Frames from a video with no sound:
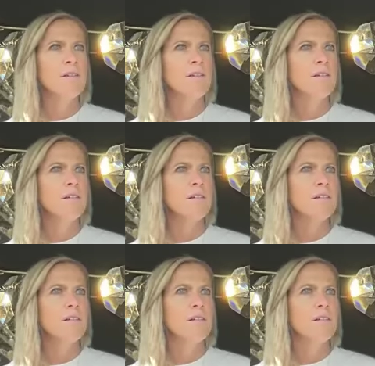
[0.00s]

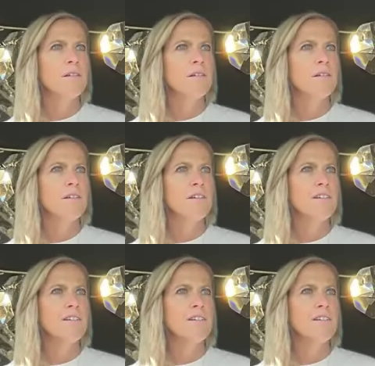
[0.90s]

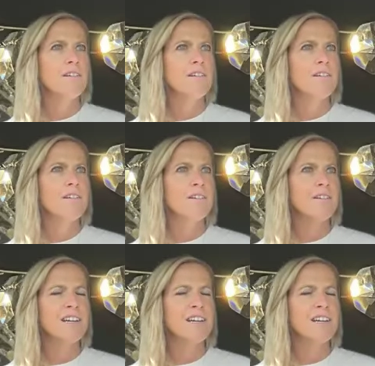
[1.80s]
[no speech]